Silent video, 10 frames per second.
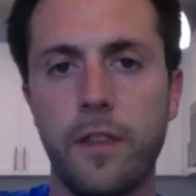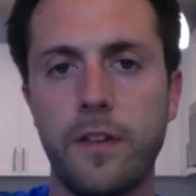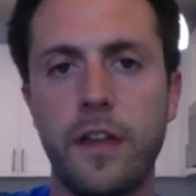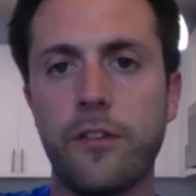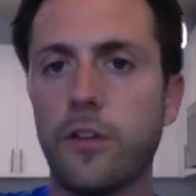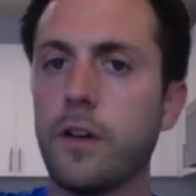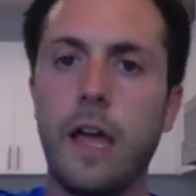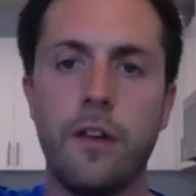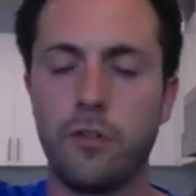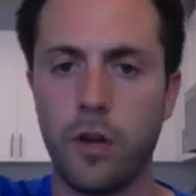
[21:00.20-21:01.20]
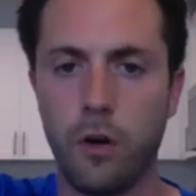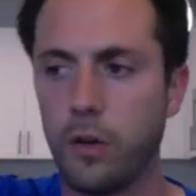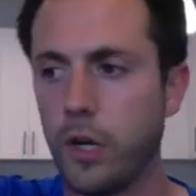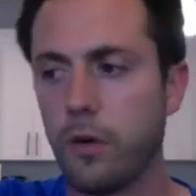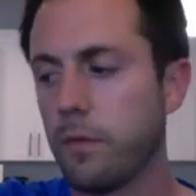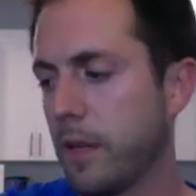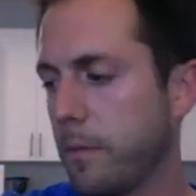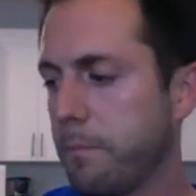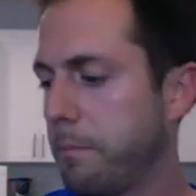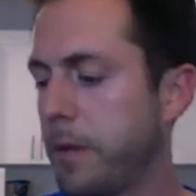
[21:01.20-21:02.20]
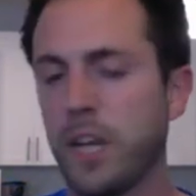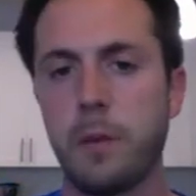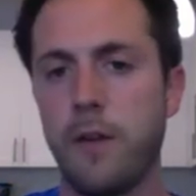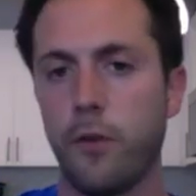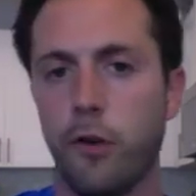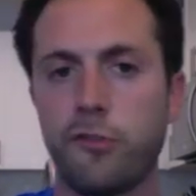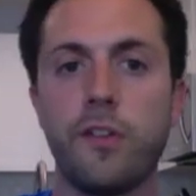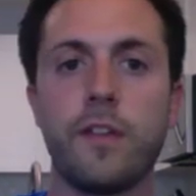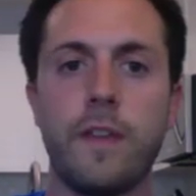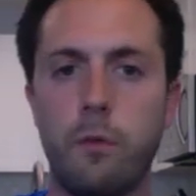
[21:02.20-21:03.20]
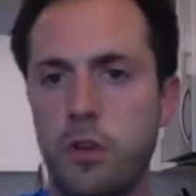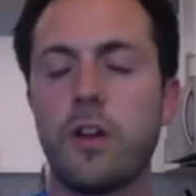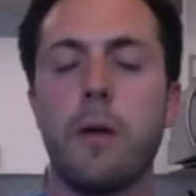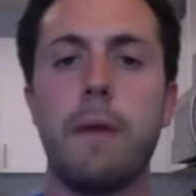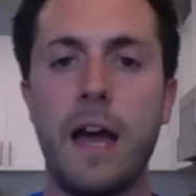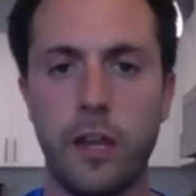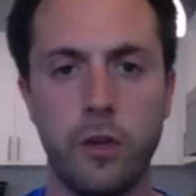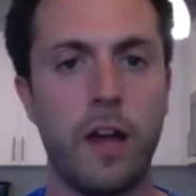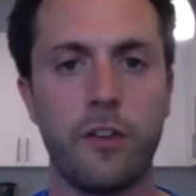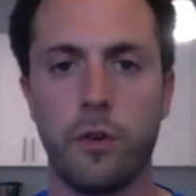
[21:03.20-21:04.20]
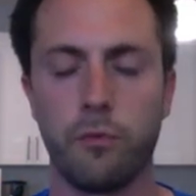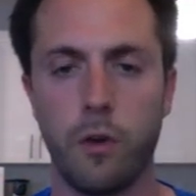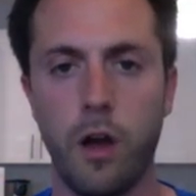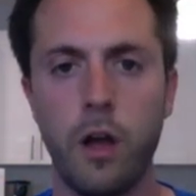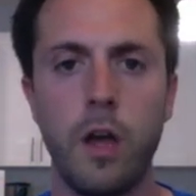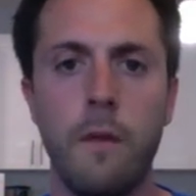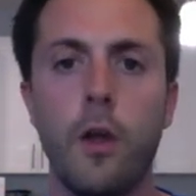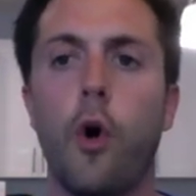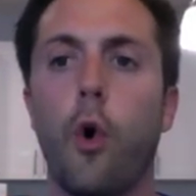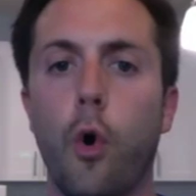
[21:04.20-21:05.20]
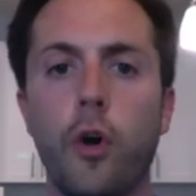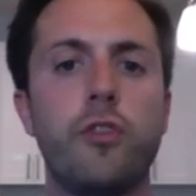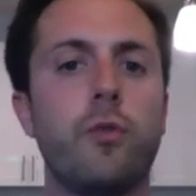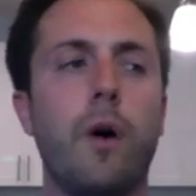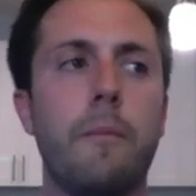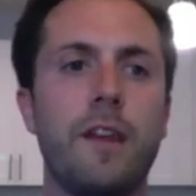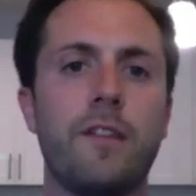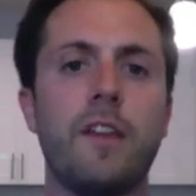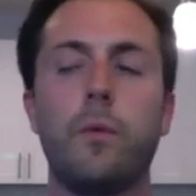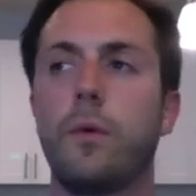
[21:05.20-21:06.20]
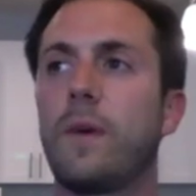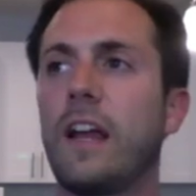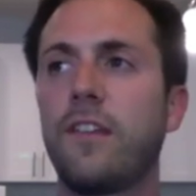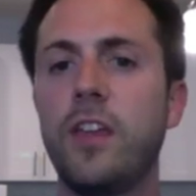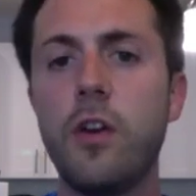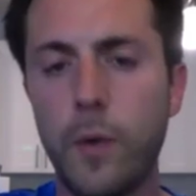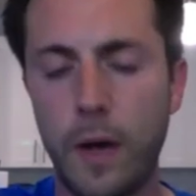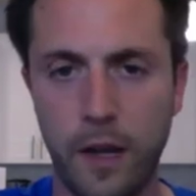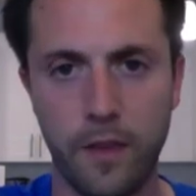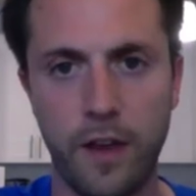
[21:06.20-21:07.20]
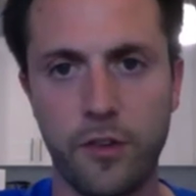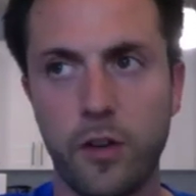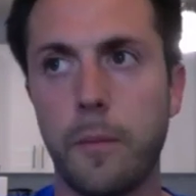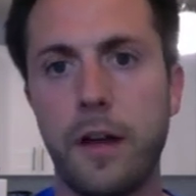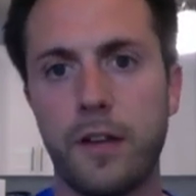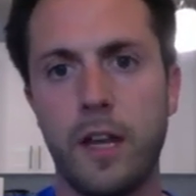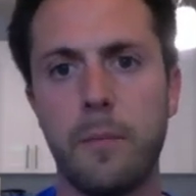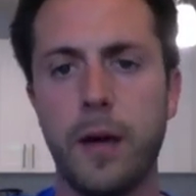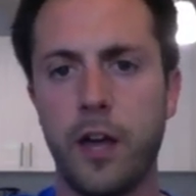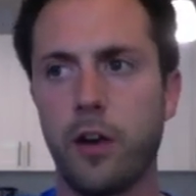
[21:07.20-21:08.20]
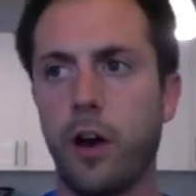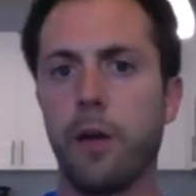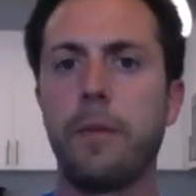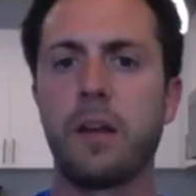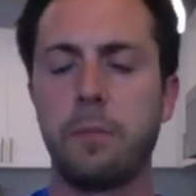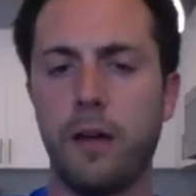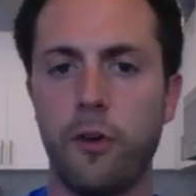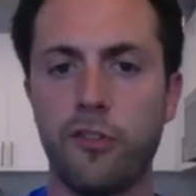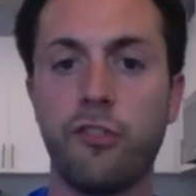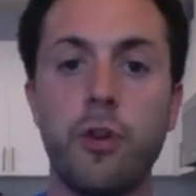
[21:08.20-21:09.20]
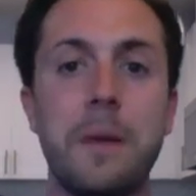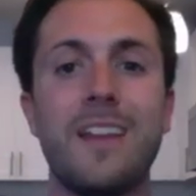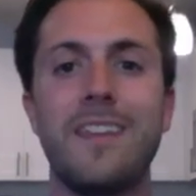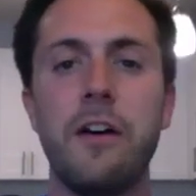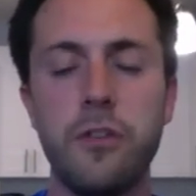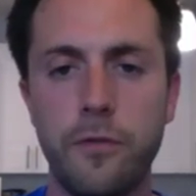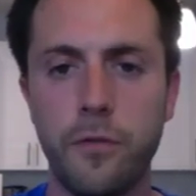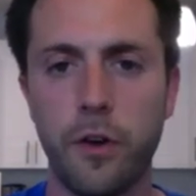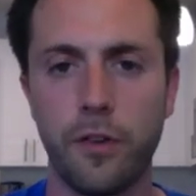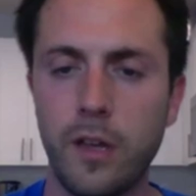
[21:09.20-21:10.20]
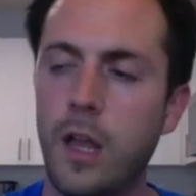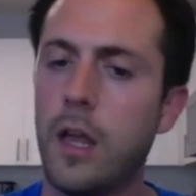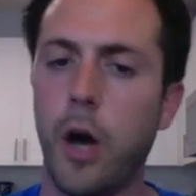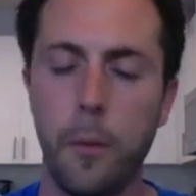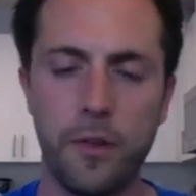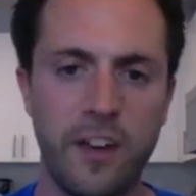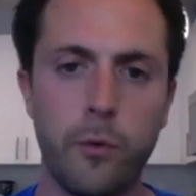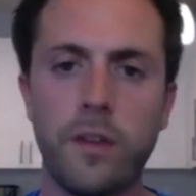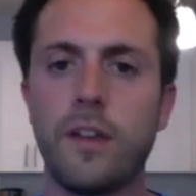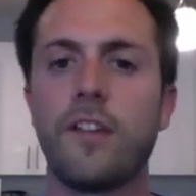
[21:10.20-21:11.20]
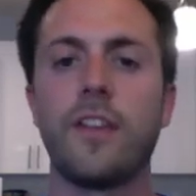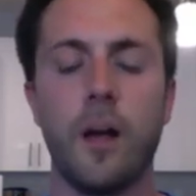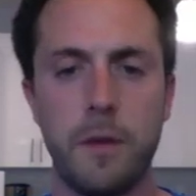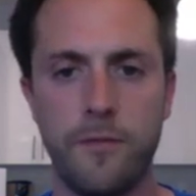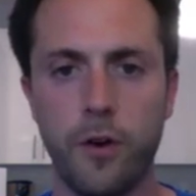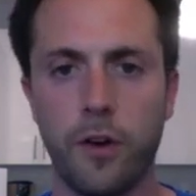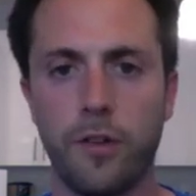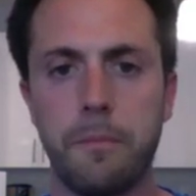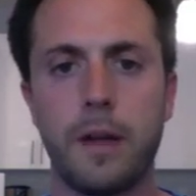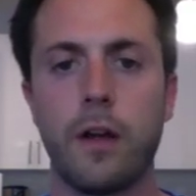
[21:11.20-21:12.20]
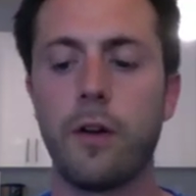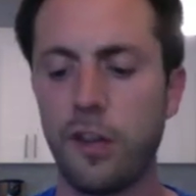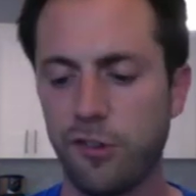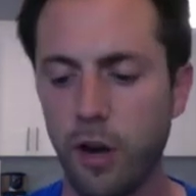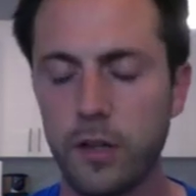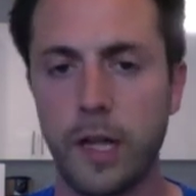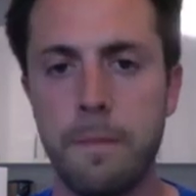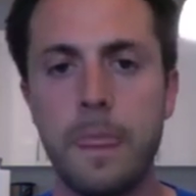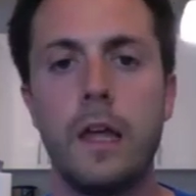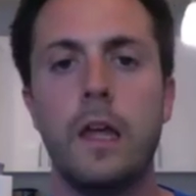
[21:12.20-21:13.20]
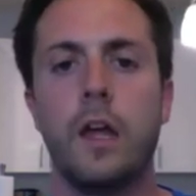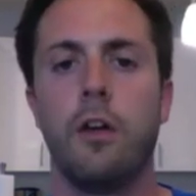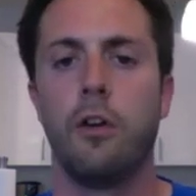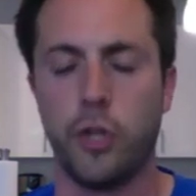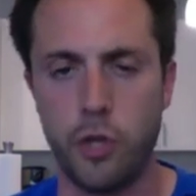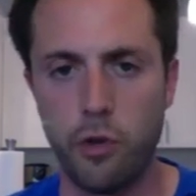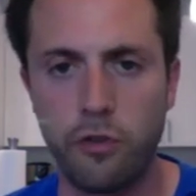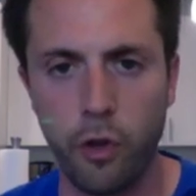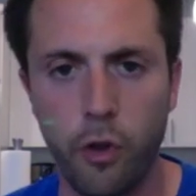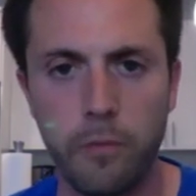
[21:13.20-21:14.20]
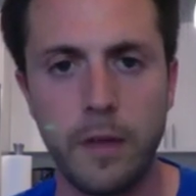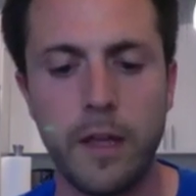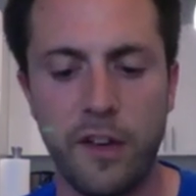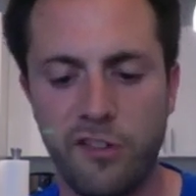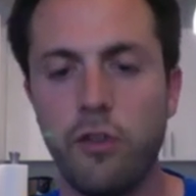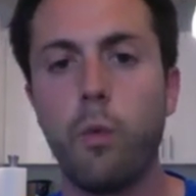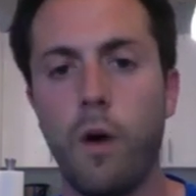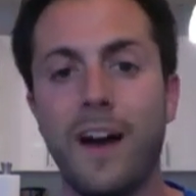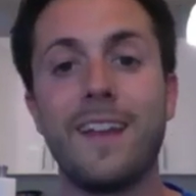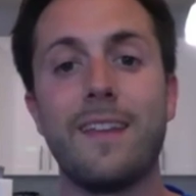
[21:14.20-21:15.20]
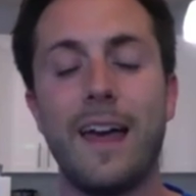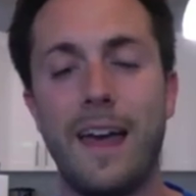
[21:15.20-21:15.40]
the desert and go, get picked by vultures, and then when you come back, you ask what's wrong? Or do you want me to see, when I see you going into the desert, about to get hit by a car and picked by vultures, do you want me to tell you first? Almost everyone says, tell me first. Like, okay, Charlie, you told me that you wanted